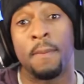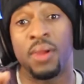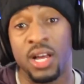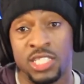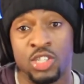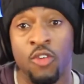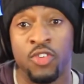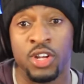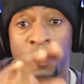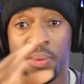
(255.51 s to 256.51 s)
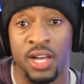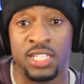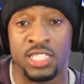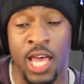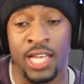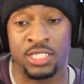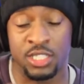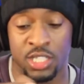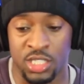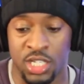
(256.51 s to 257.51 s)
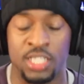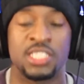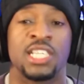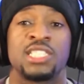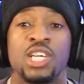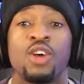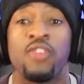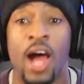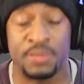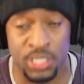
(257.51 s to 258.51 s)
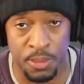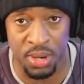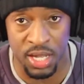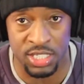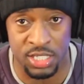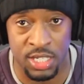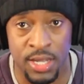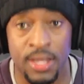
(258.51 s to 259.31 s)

a plus. Let's go for another plus. It has the 6 teraflops as a plus.